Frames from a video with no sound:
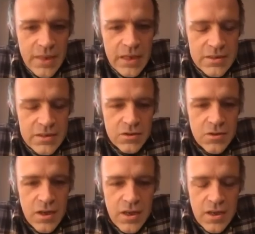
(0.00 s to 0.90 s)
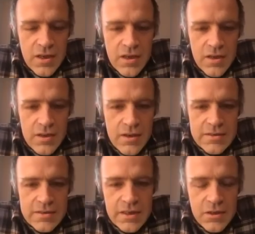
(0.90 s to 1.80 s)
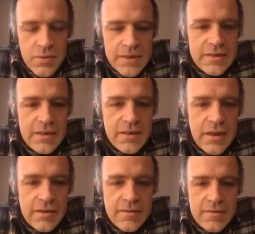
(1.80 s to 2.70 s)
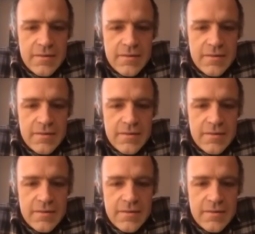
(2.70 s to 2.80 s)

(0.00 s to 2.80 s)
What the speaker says: So it's interesting that